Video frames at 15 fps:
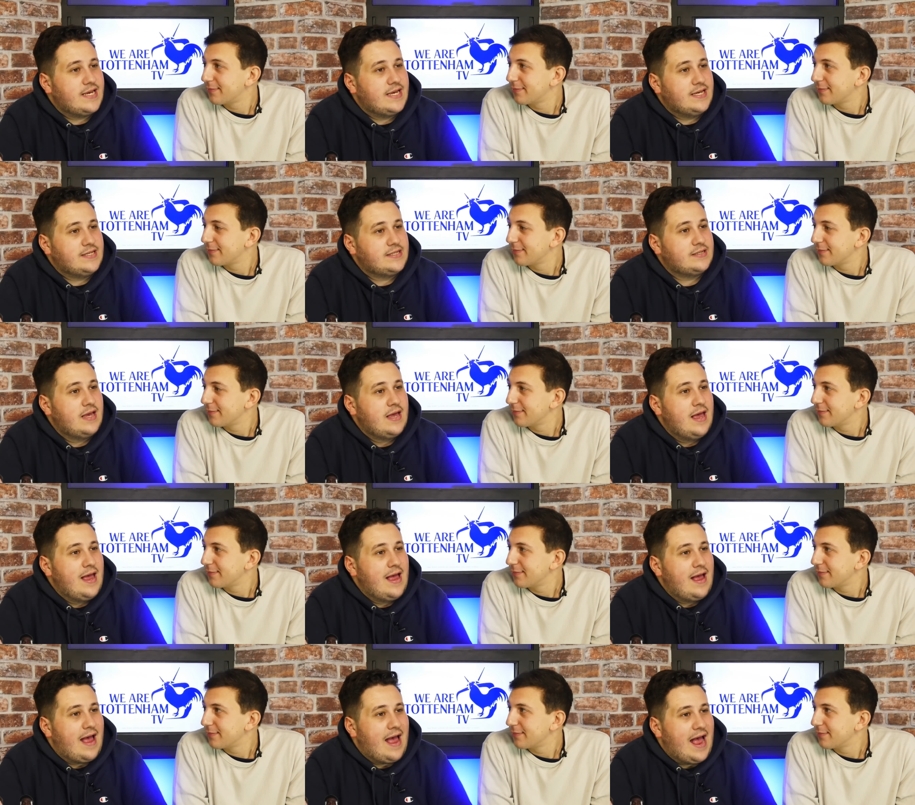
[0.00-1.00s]
Speaker 1: is
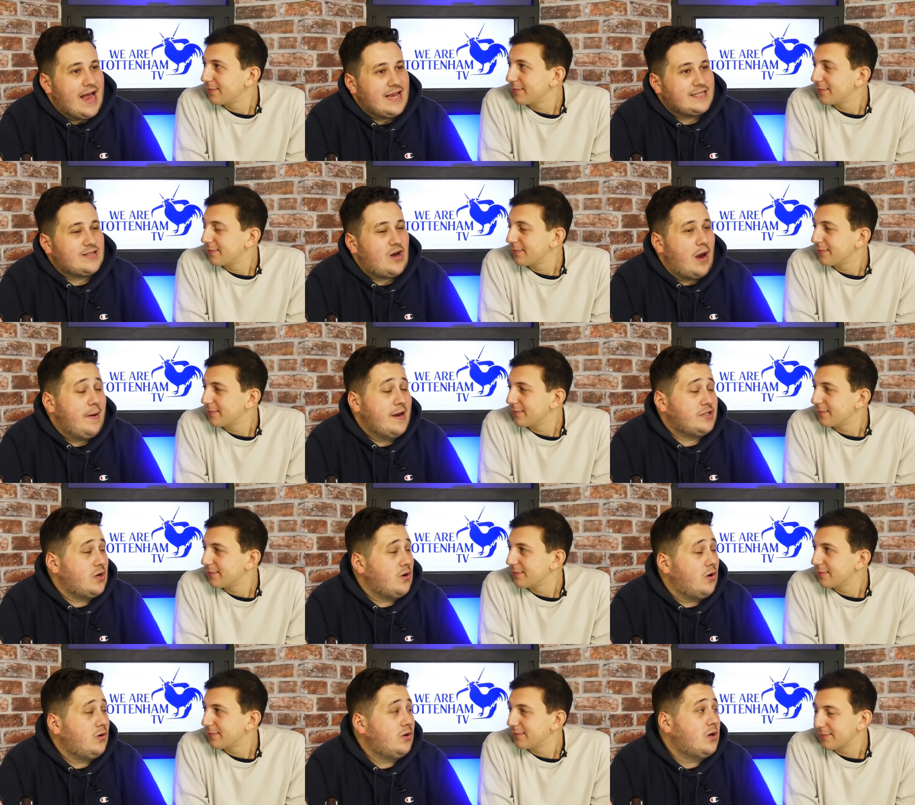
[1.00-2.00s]
as time has
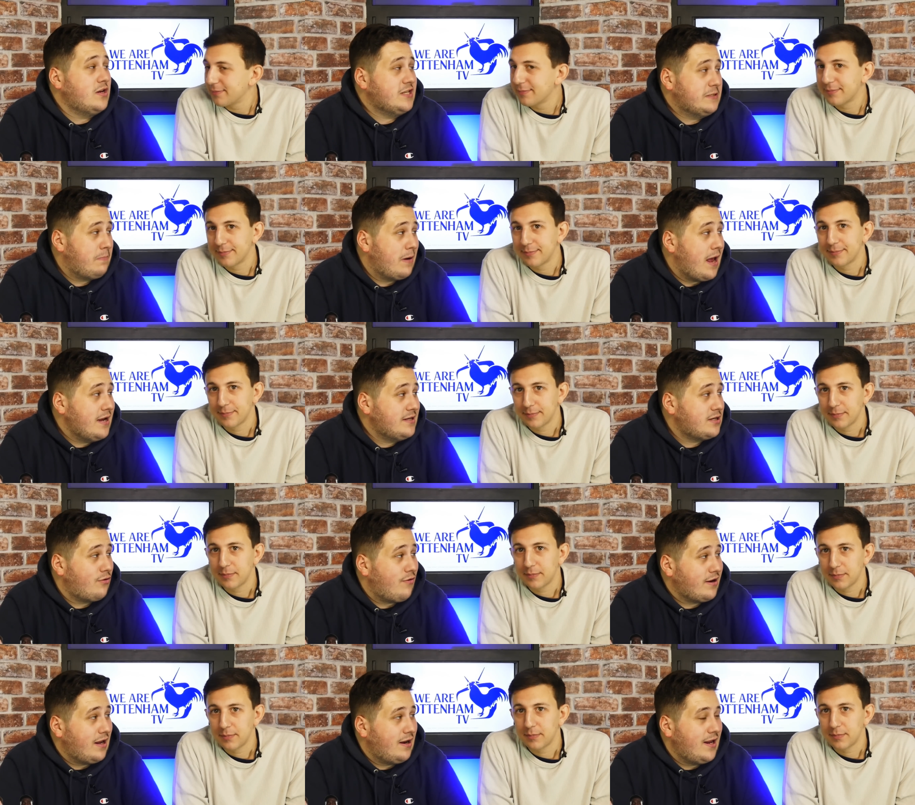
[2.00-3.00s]
gone on, because he's played so
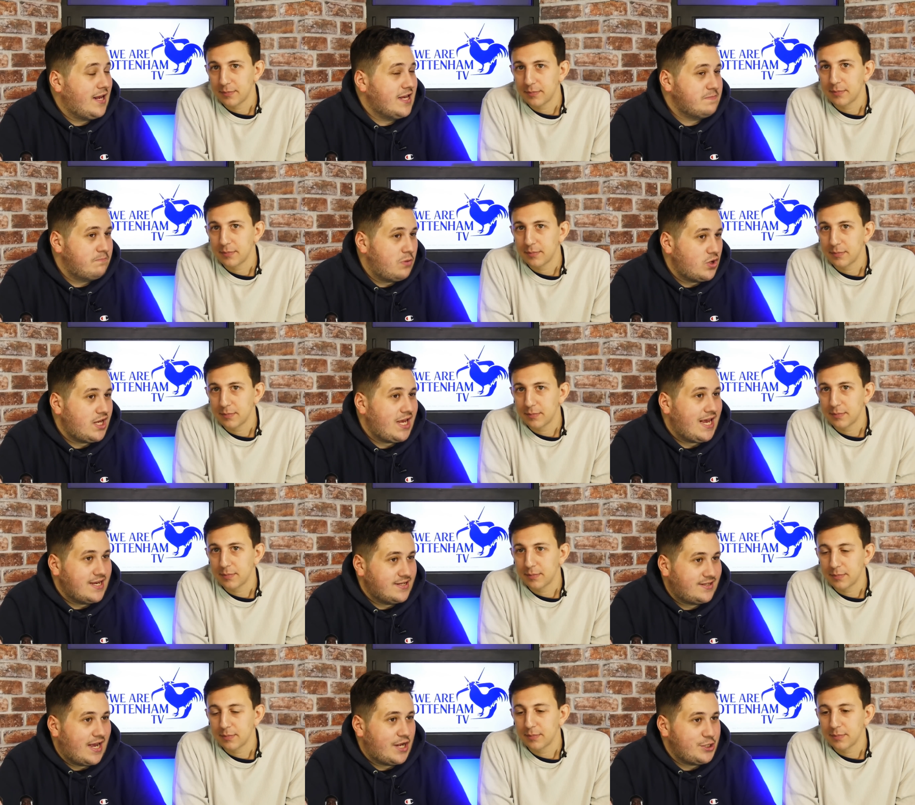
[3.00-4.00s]
regularly, his body
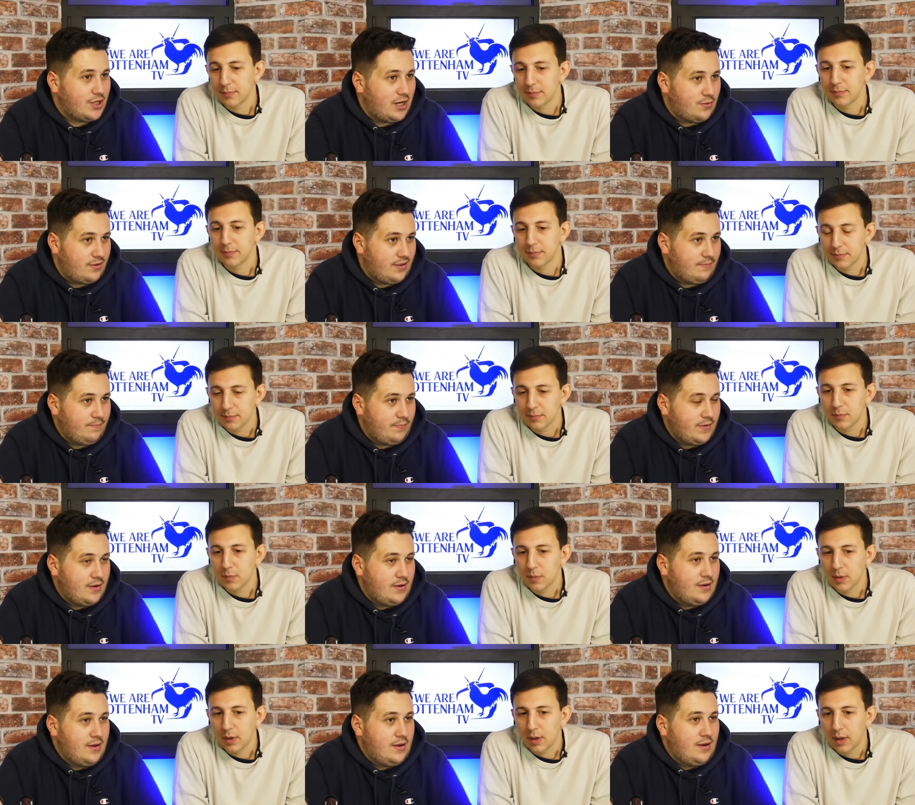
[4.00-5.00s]
is catching up with him.
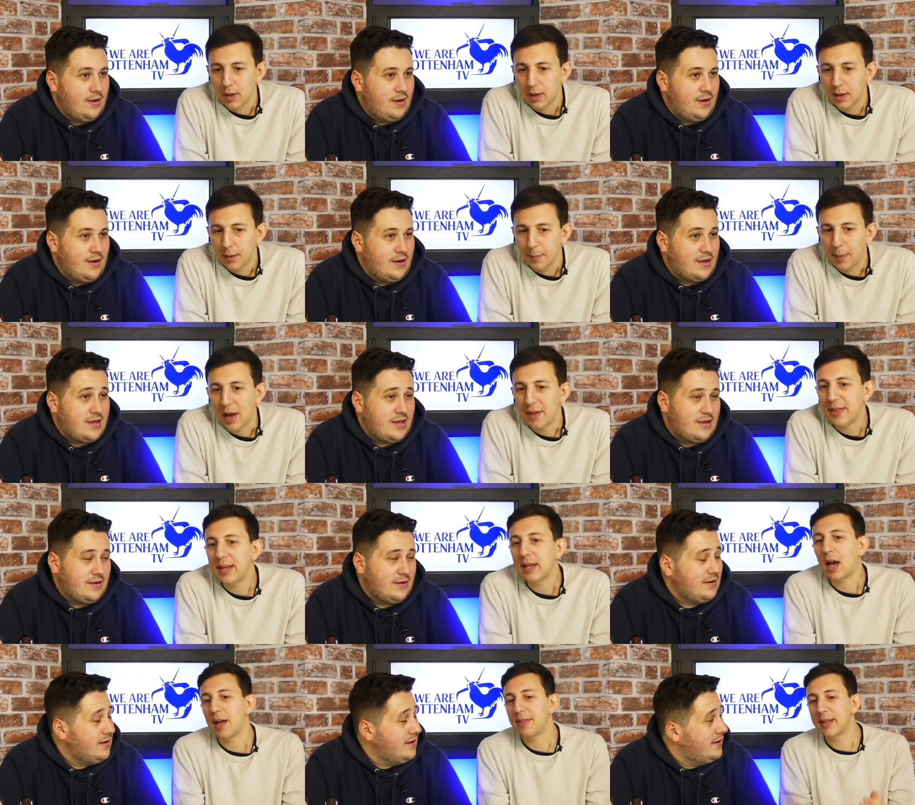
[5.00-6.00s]
Speaker 2: I
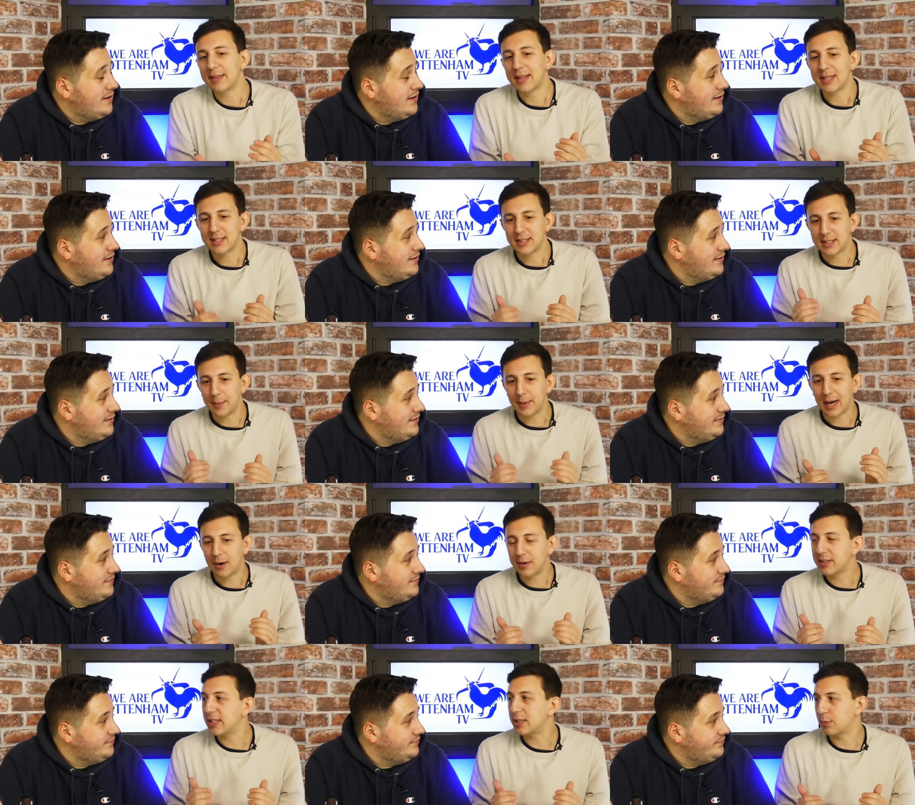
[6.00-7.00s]
think I think there's
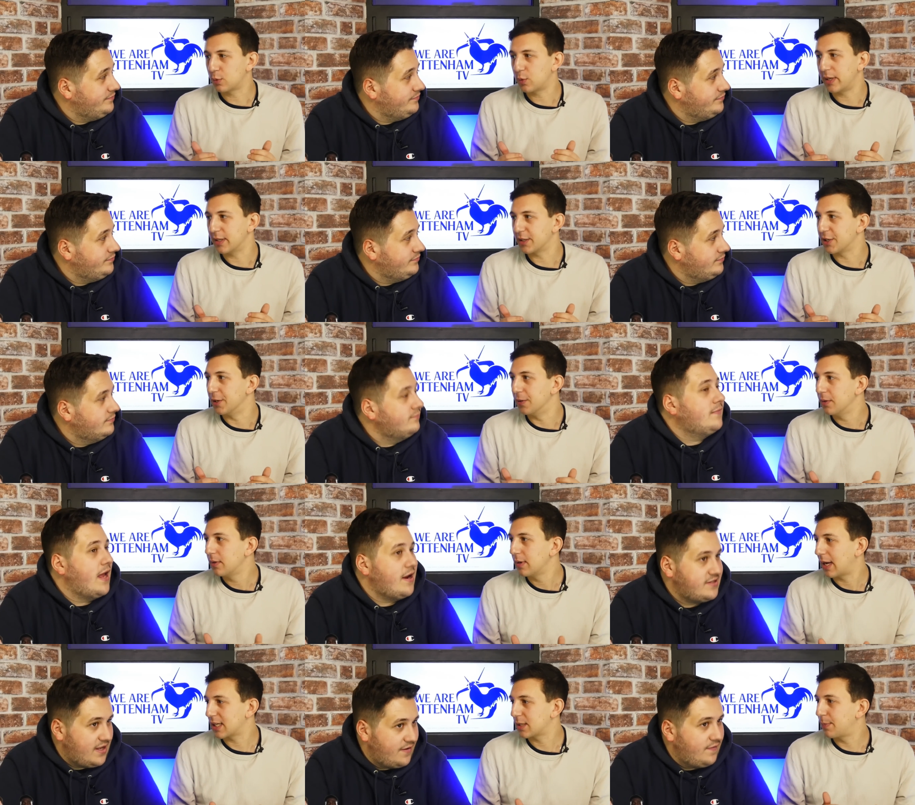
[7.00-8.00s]
similarities between the two.
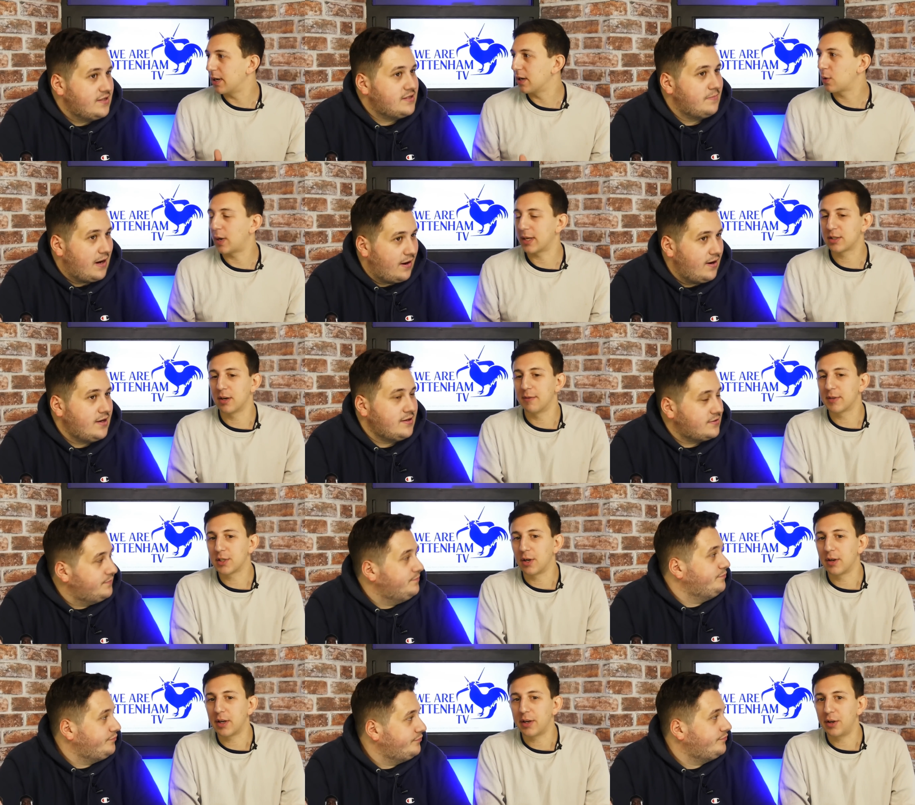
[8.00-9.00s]
There's definitely similarities. And
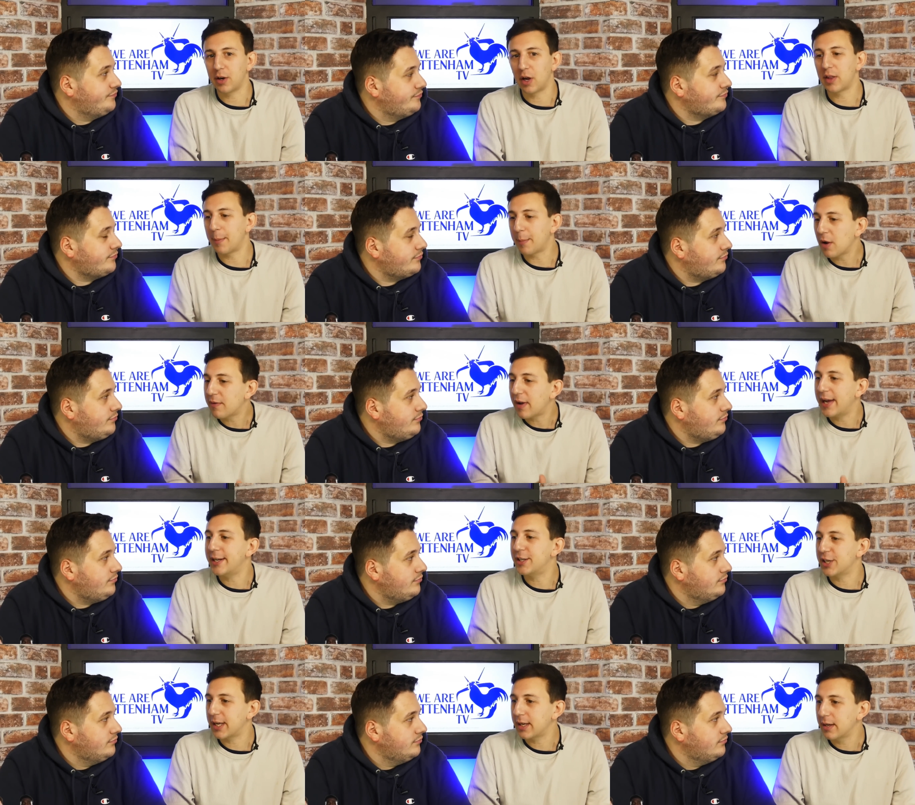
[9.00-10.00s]
Vertonghen, you know, they're both
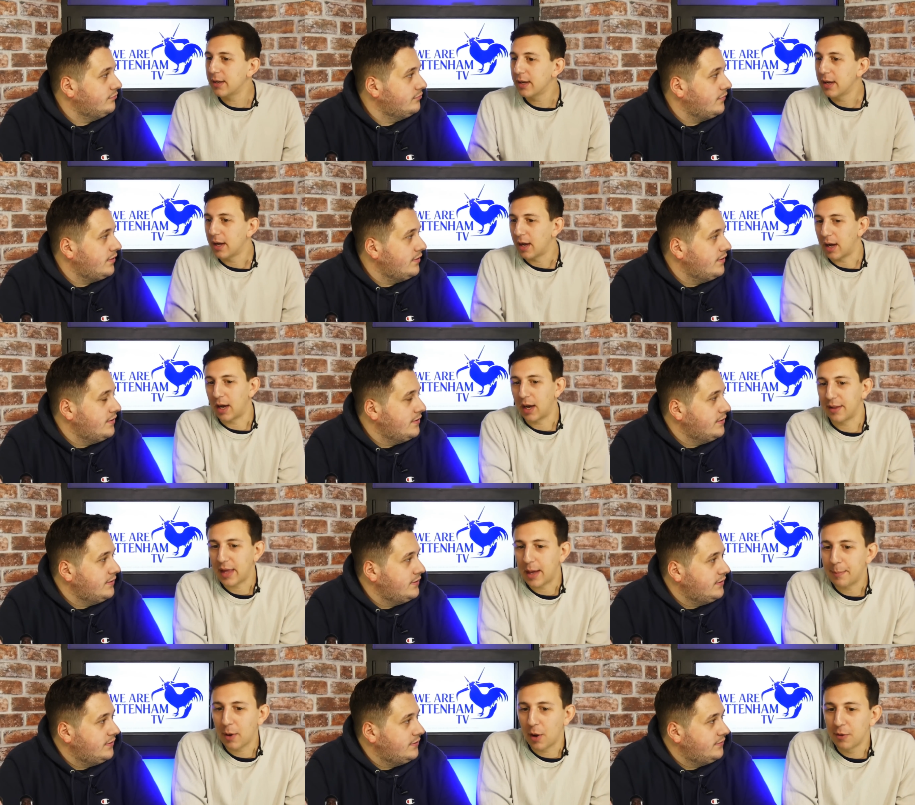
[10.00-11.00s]
aging. Uh,
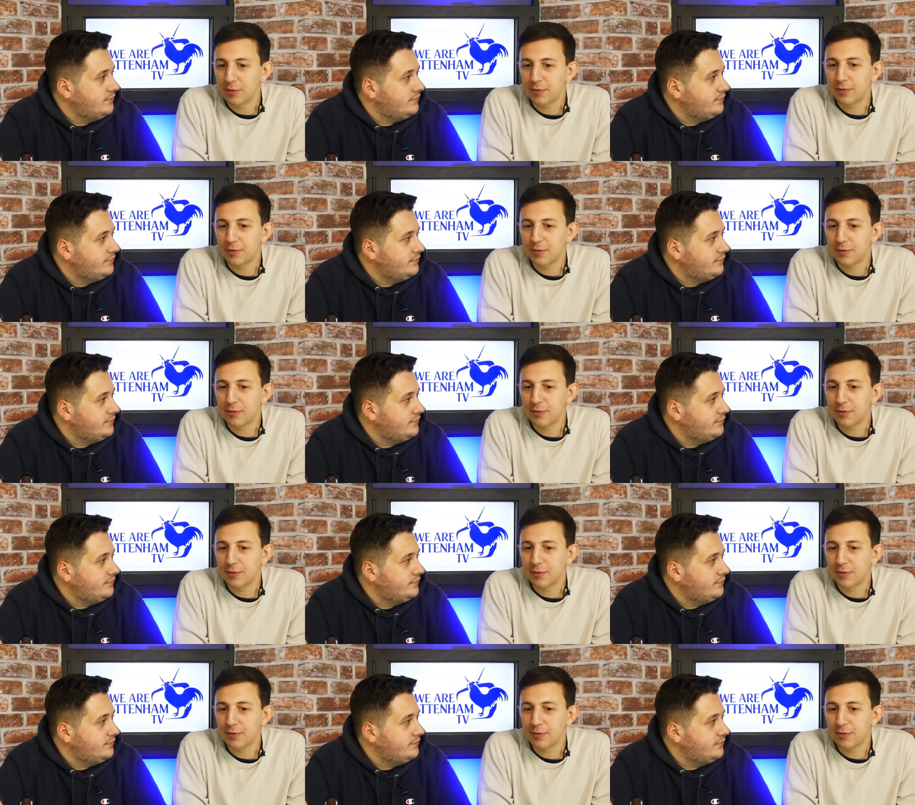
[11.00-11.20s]
they're both